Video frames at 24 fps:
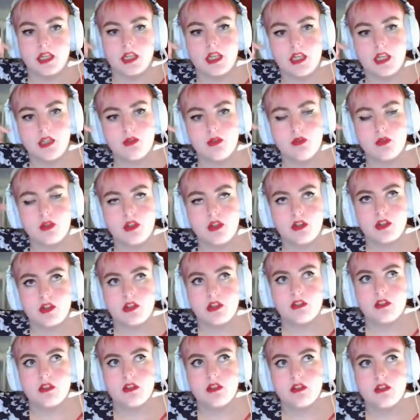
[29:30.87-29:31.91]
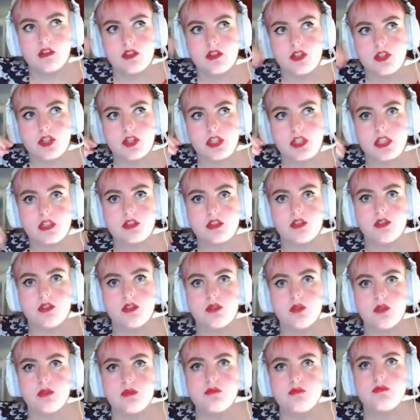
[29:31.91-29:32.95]
now we are starting
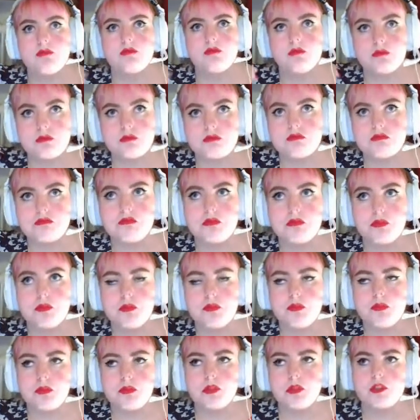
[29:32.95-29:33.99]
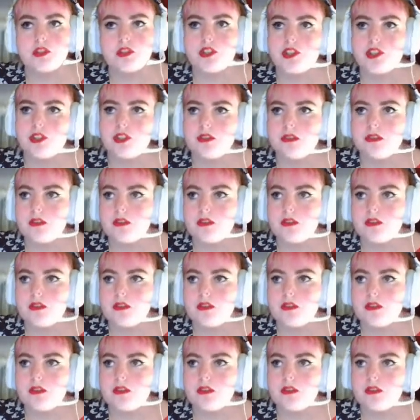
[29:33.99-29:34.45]
to push